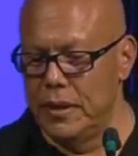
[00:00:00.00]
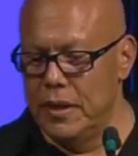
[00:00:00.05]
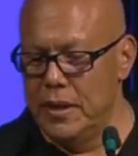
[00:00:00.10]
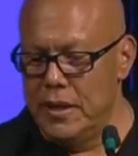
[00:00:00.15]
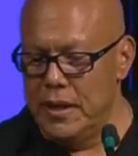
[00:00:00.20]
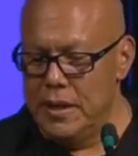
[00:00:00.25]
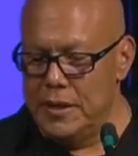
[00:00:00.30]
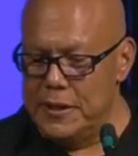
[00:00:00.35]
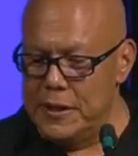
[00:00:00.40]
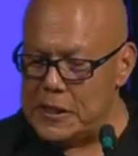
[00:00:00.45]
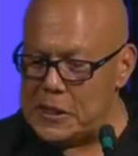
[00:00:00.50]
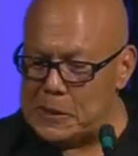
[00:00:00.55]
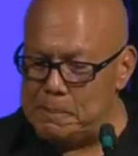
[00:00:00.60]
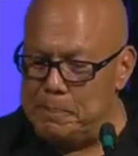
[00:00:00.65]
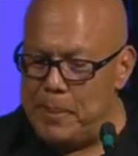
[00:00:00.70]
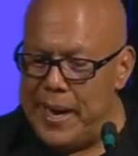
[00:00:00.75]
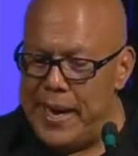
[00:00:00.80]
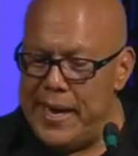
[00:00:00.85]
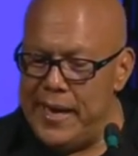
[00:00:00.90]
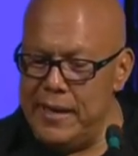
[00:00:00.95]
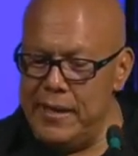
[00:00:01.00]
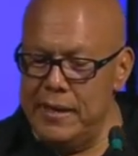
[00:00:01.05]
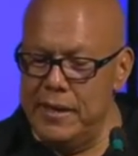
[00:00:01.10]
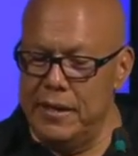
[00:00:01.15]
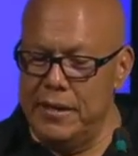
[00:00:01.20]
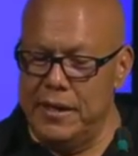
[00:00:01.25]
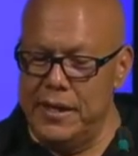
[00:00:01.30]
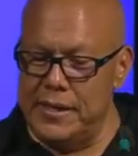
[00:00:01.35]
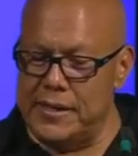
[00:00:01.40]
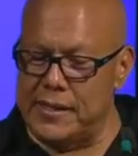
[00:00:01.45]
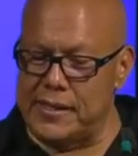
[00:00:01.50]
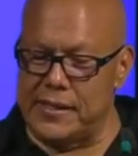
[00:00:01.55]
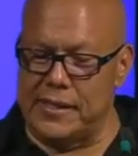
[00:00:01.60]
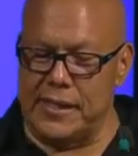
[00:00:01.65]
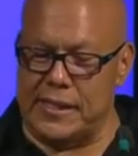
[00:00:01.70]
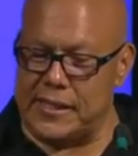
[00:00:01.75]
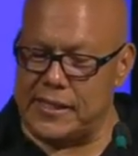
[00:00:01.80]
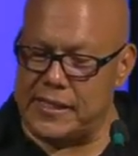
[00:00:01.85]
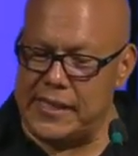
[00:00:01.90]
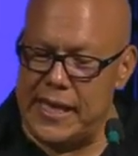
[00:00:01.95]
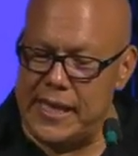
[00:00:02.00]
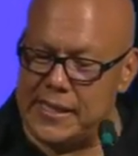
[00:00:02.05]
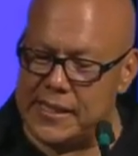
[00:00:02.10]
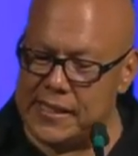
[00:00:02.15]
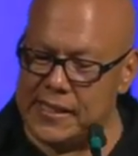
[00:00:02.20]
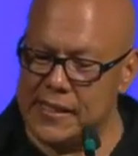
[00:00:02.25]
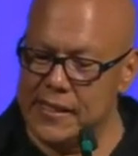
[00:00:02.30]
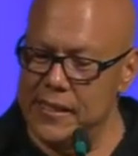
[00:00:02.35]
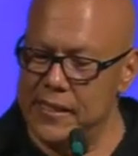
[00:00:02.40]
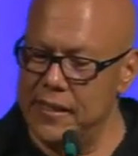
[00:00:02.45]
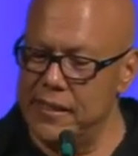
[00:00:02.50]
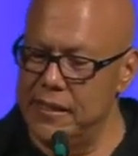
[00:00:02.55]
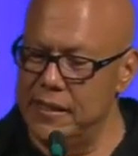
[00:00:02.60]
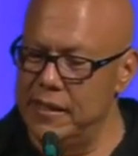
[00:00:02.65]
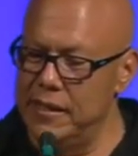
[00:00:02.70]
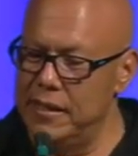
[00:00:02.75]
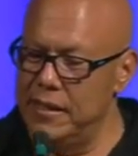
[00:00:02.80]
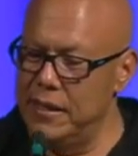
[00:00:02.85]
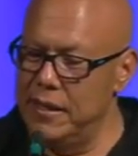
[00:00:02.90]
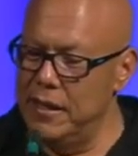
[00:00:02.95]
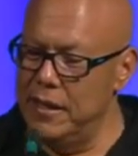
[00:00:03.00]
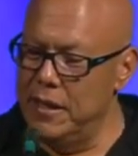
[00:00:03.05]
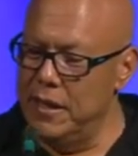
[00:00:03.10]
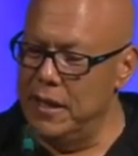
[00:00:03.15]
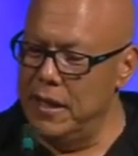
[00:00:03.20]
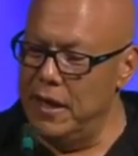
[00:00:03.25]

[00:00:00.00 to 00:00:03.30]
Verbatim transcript: Despite this success of